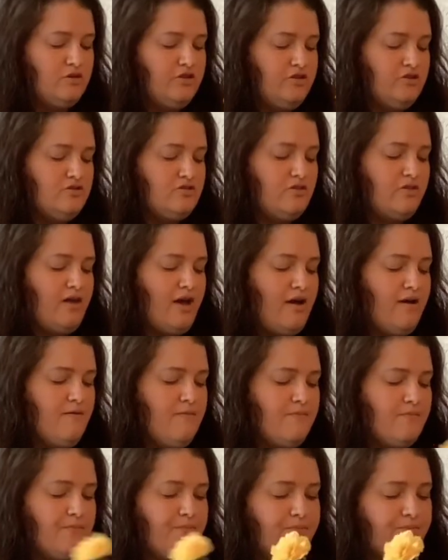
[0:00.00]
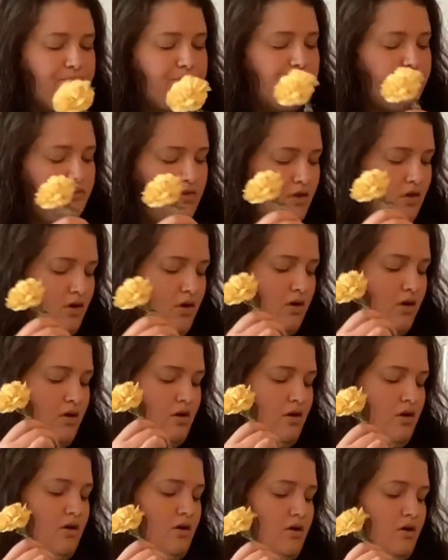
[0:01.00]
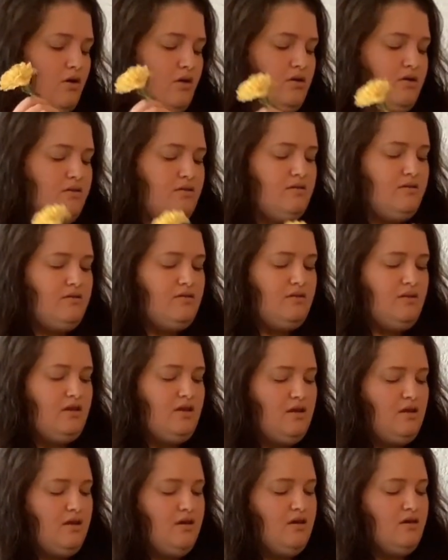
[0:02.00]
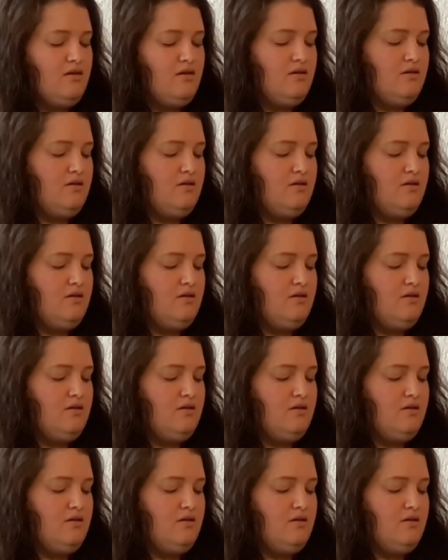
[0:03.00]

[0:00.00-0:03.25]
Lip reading: when you do that. Let's see.